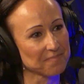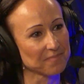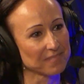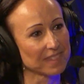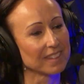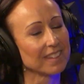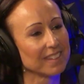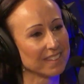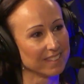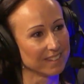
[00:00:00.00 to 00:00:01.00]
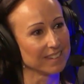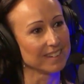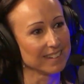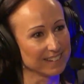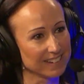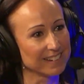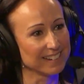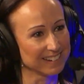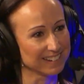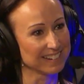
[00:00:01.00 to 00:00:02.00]
work. What
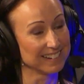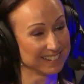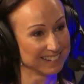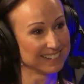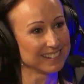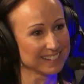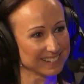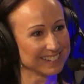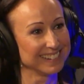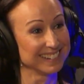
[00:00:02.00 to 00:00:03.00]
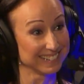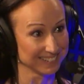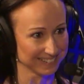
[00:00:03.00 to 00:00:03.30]
the pictures mean.